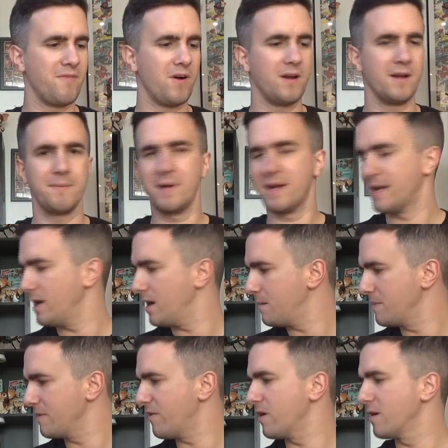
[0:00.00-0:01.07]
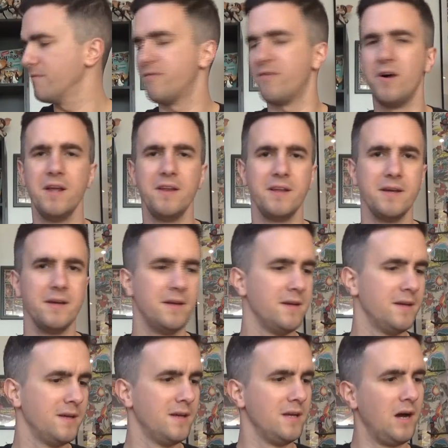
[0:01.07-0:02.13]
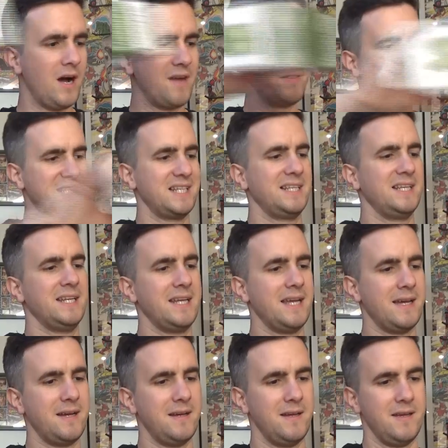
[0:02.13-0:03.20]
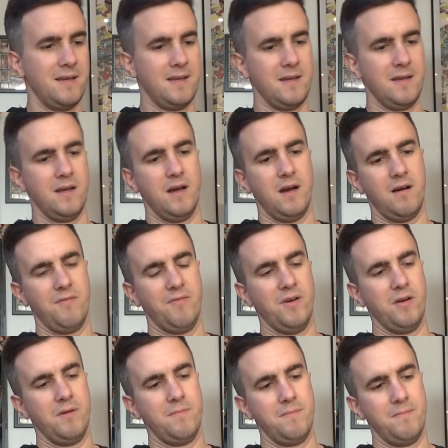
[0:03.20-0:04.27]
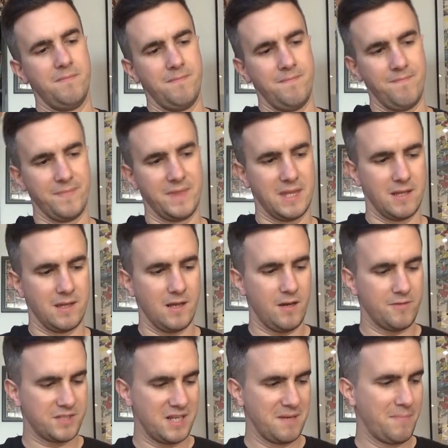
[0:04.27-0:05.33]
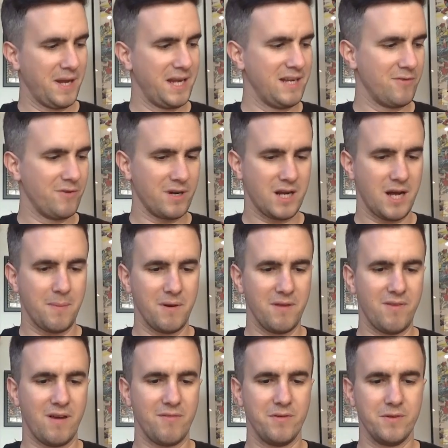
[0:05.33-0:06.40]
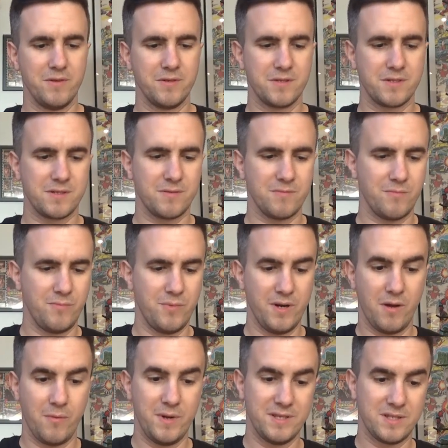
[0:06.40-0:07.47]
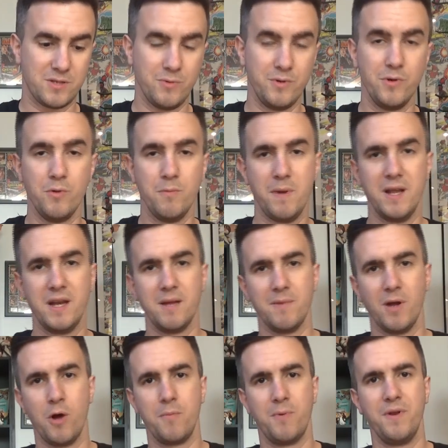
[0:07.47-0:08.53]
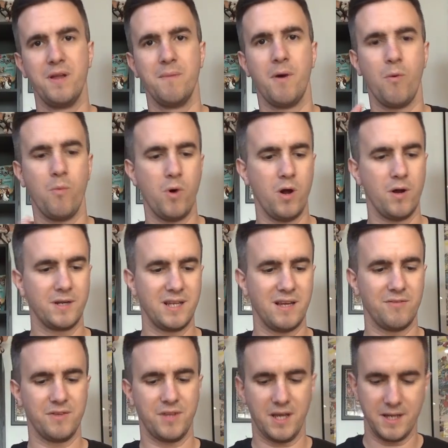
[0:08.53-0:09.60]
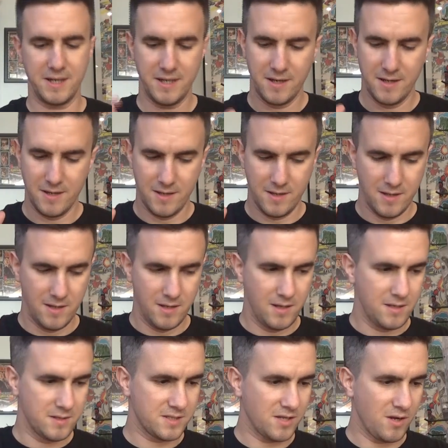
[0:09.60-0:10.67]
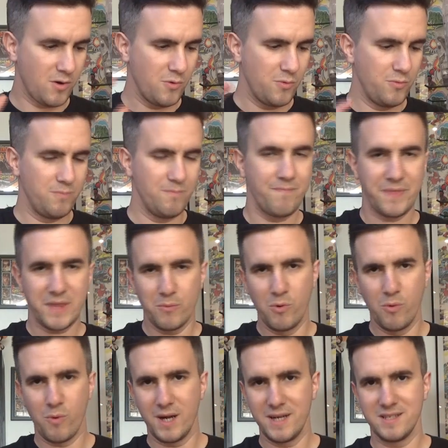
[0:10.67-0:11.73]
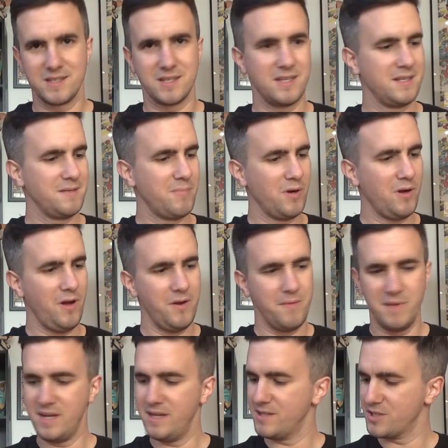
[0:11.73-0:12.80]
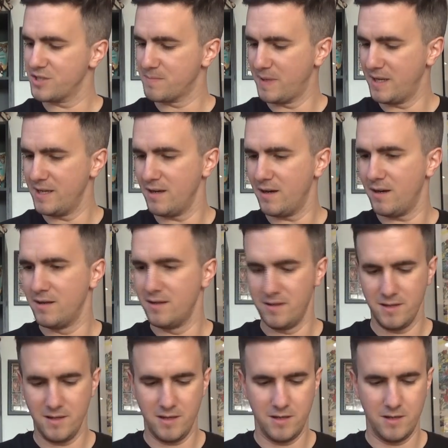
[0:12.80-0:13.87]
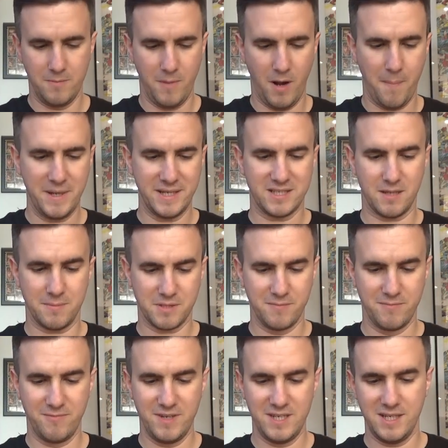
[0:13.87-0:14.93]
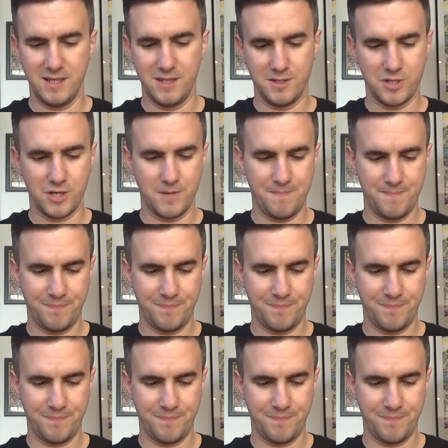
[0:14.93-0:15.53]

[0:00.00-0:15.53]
I can pick it up, if I can find it. I haven't seen it yet. I've seen Peter and a couple of others when I went to a new B&M that opened in my work the other day. So we'll wait and see. But at the minute, just Peter. I picked up some vintage